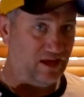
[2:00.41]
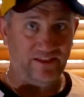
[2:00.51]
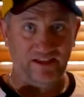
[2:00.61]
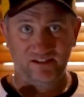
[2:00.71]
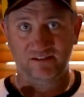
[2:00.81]

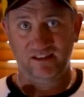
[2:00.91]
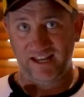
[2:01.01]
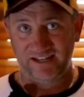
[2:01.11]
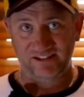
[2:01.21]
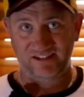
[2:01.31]
The
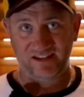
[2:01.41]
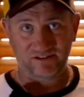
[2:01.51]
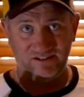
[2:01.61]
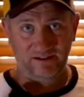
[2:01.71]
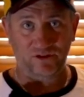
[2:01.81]
lenses
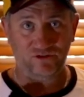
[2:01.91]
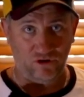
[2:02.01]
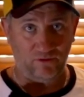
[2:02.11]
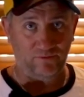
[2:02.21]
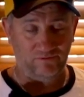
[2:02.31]
don't seem to drop.